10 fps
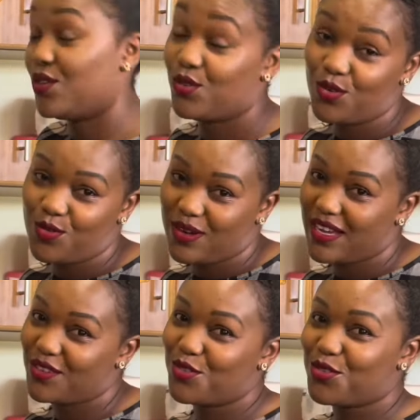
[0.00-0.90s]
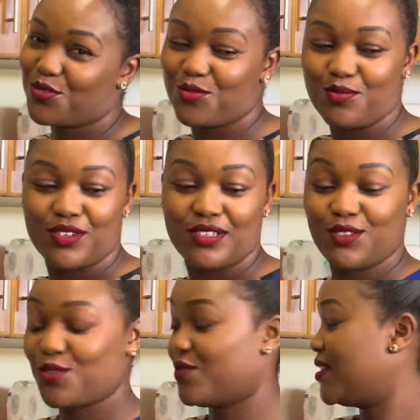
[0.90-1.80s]
I don't know why I got two bottles
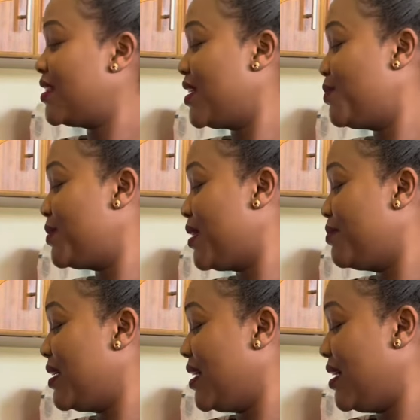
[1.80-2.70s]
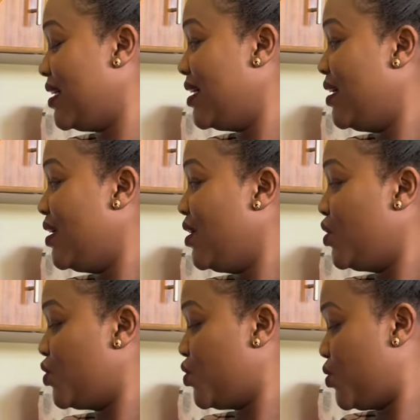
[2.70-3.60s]
of the same same thing
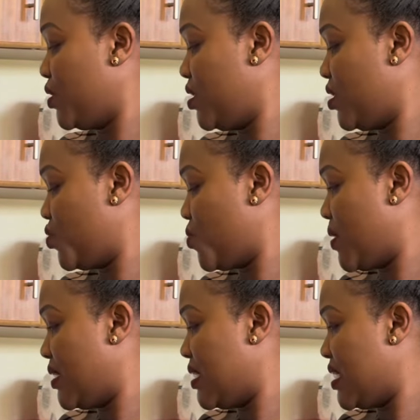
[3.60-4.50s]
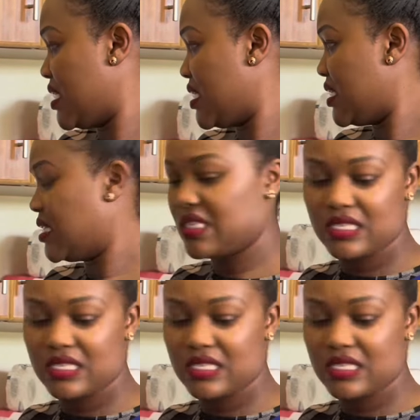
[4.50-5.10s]
so this one is